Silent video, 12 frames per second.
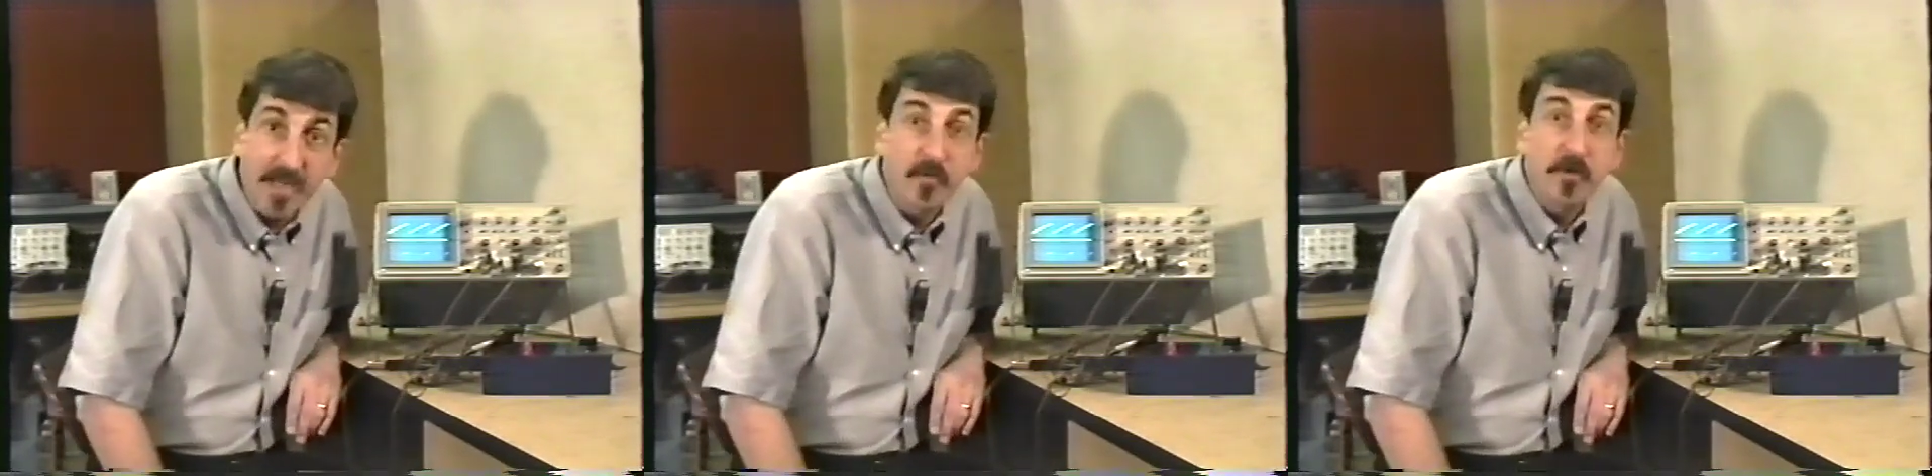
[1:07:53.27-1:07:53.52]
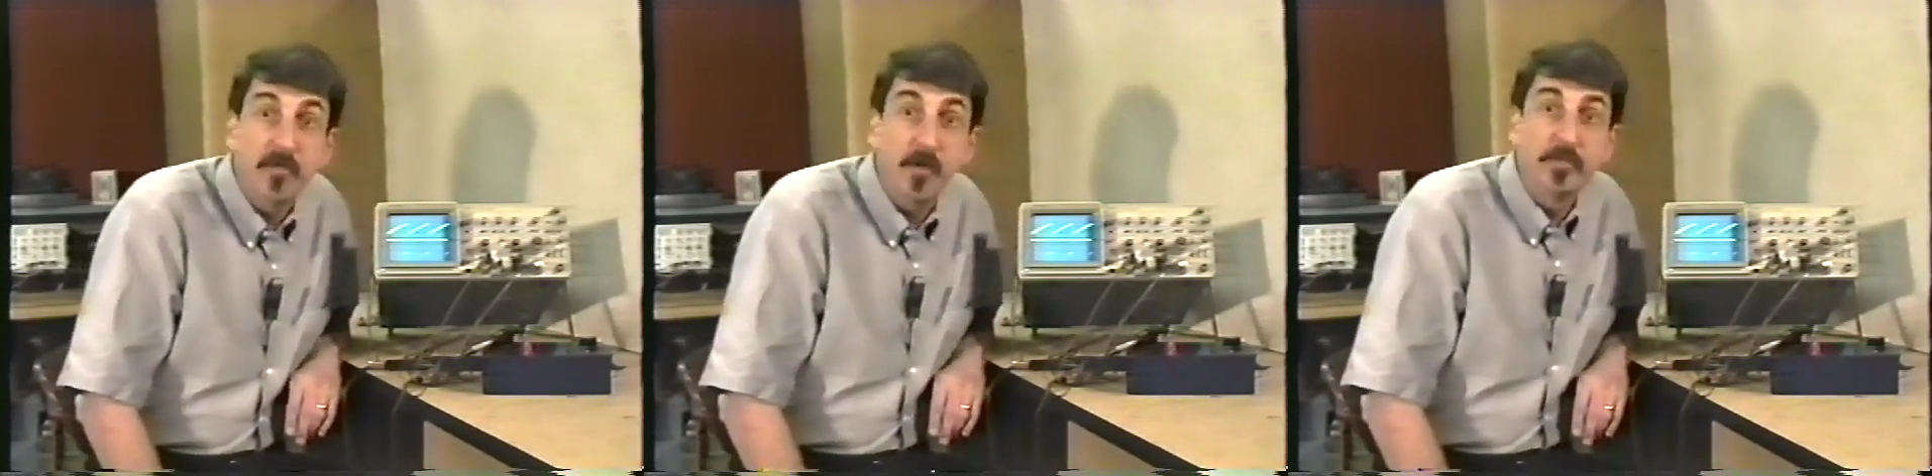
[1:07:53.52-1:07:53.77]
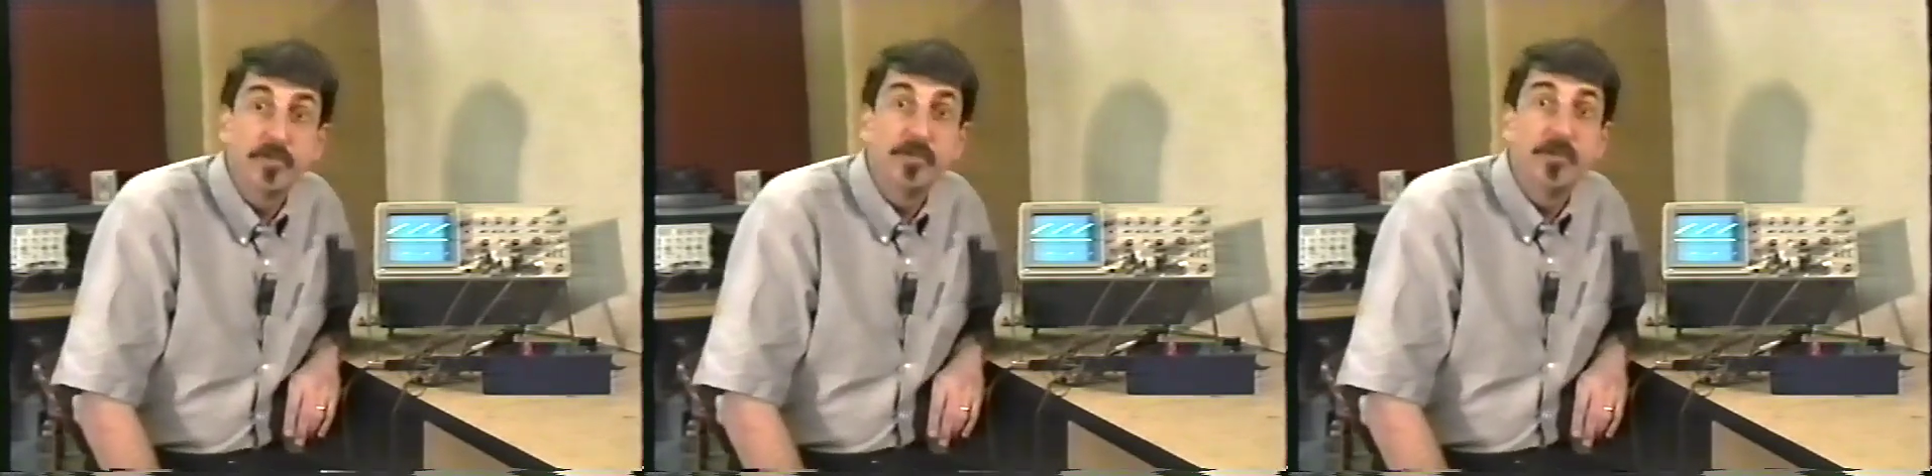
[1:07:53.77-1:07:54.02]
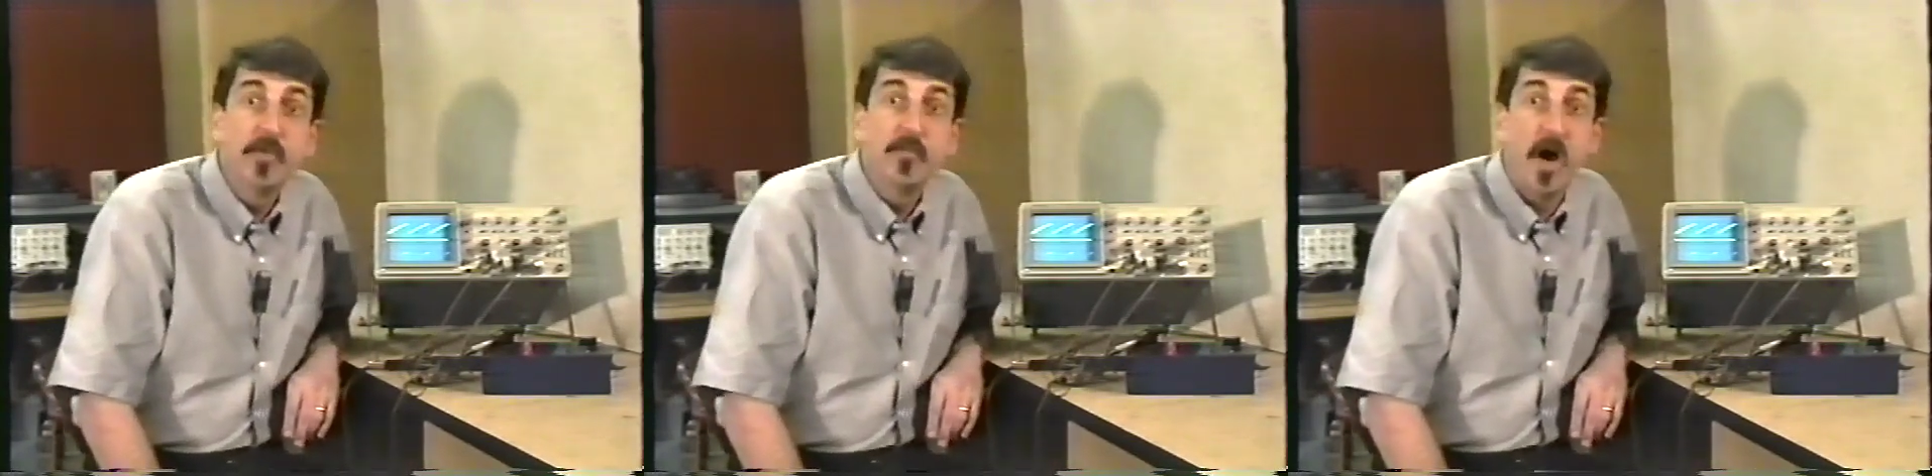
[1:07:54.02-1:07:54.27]
when
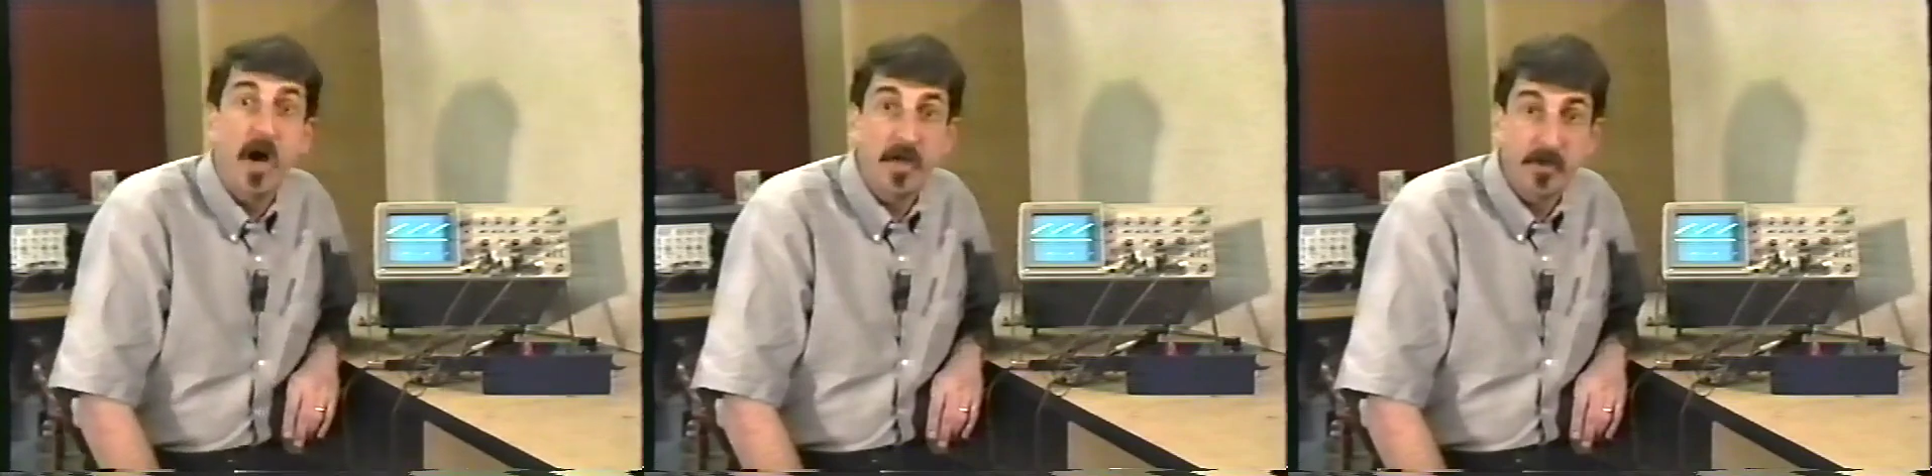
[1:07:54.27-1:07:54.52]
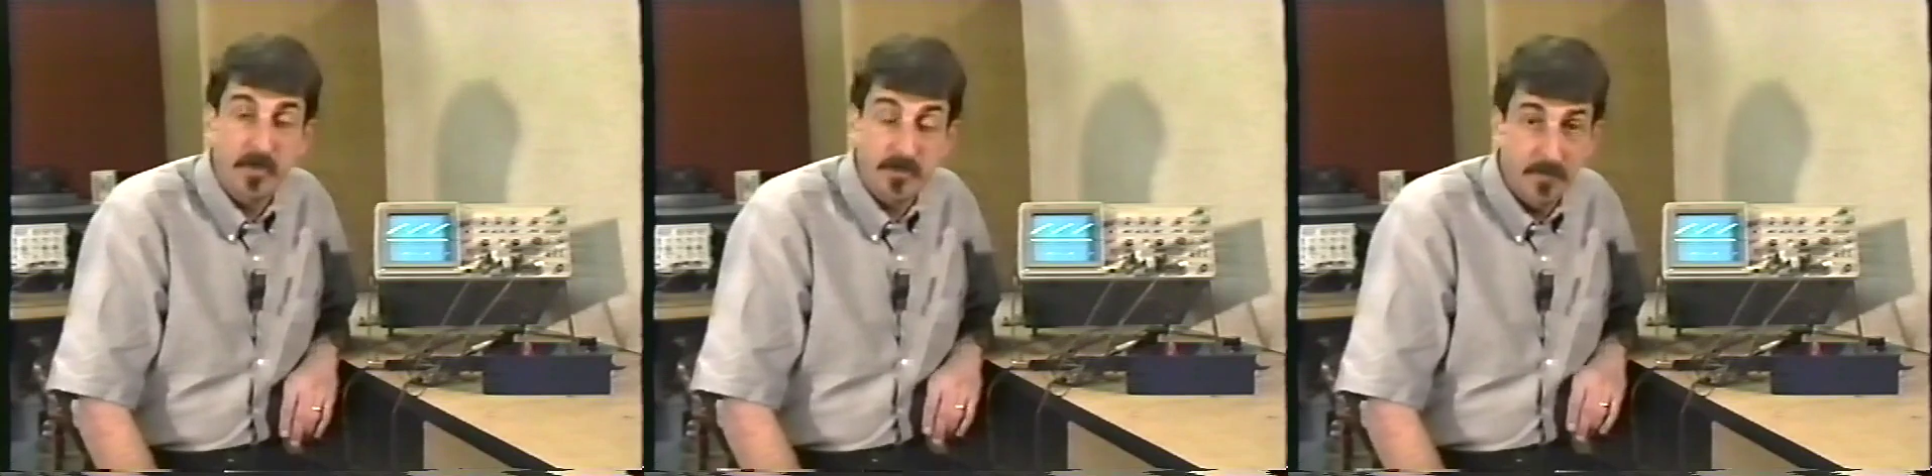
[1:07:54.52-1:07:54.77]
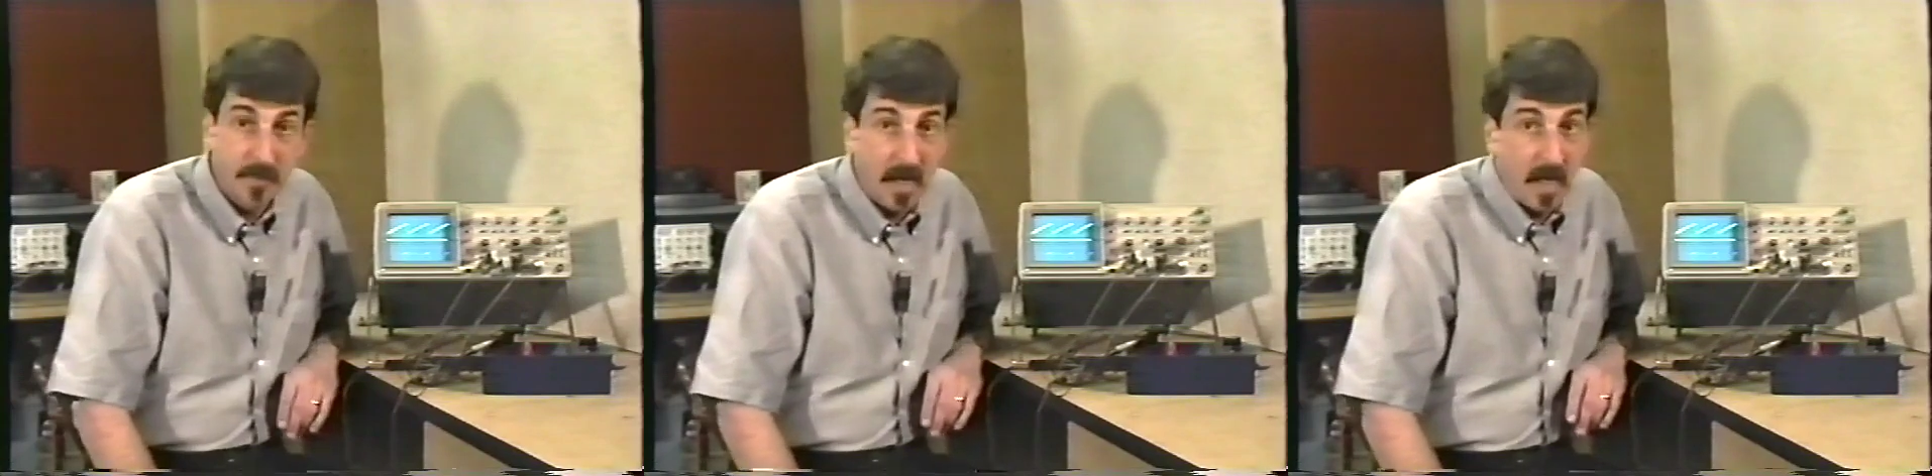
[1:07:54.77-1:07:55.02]
troubleshooting monitors.